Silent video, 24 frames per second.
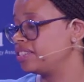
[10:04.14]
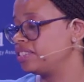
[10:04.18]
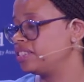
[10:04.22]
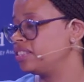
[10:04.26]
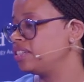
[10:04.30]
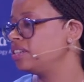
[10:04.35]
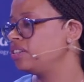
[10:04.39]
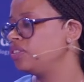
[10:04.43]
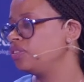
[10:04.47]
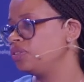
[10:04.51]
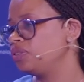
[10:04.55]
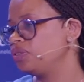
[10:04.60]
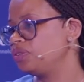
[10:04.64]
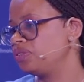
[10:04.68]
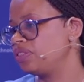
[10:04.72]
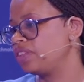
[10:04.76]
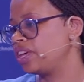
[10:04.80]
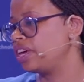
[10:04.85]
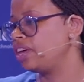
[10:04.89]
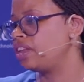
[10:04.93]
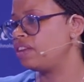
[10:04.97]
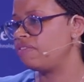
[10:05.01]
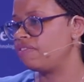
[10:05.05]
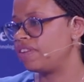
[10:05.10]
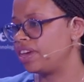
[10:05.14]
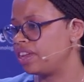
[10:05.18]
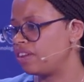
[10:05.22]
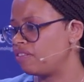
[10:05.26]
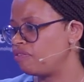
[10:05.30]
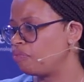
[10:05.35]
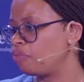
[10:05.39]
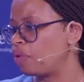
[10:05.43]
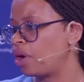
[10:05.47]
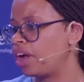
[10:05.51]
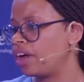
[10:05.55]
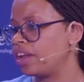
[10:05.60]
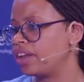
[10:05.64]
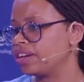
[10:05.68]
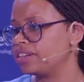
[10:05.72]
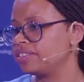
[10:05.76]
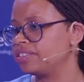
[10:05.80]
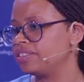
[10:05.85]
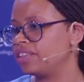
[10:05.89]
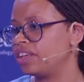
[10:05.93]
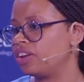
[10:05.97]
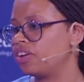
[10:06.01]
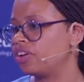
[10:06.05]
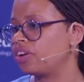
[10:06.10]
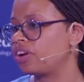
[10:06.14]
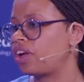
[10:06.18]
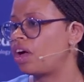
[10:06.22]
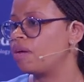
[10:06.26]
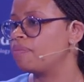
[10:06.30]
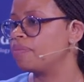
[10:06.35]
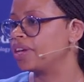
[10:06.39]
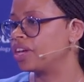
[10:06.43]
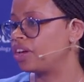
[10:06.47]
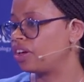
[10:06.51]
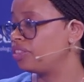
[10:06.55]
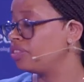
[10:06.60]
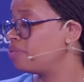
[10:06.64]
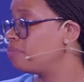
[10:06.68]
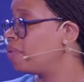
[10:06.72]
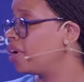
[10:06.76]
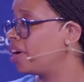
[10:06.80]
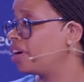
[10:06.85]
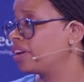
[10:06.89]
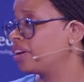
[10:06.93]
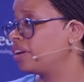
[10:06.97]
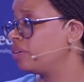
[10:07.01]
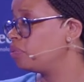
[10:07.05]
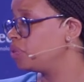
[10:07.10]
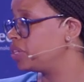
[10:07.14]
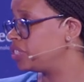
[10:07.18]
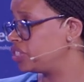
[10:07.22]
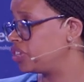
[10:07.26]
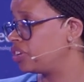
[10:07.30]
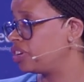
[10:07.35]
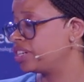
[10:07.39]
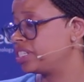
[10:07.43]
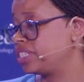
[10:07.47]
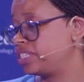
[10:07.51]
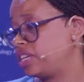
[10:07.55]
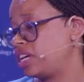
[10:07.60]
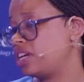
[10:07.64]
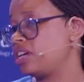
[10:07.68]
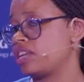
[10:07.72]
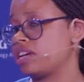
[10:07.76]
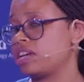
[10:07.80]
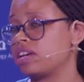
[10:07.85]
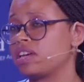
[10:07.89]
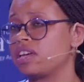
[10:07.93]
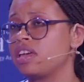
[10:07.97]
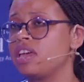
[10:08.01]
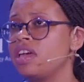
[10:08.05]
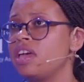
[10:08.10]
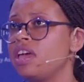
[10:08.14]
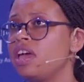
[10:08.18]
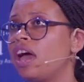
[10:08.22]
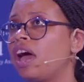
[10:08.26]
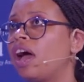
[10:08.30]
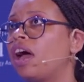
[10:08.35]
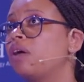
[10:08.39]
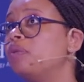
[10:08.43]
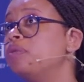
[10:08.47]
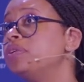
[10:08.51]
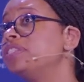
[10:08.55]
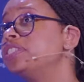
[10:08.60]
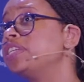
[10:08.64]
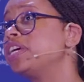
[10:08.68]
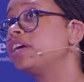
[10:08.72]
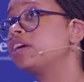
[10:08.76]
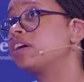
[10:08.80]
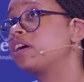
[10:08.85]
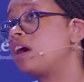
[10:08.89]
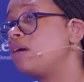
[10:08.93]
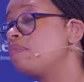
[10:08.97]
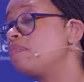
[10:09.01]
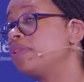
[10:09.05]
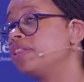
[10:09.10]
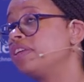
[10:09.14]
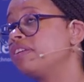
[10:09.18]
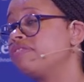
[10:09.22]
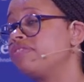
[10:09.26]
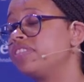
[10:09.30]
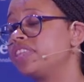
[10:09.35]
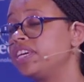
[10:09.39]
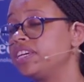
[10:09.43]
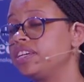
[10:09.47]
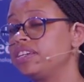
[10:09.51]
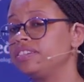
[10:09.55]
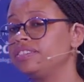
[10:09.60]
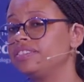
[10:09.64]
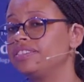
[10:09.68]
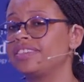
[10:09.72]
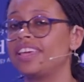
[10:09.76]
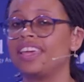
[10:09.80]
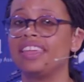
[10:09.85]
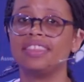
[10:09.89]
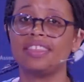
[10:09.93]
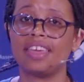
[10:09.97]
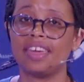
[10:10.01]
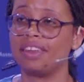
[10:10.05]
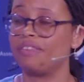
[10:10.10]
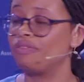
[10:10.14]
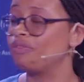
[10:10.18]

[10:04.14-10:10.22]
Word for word: to the innovative products that are coming on the market, which are exciting. I would say a couple of things, and then of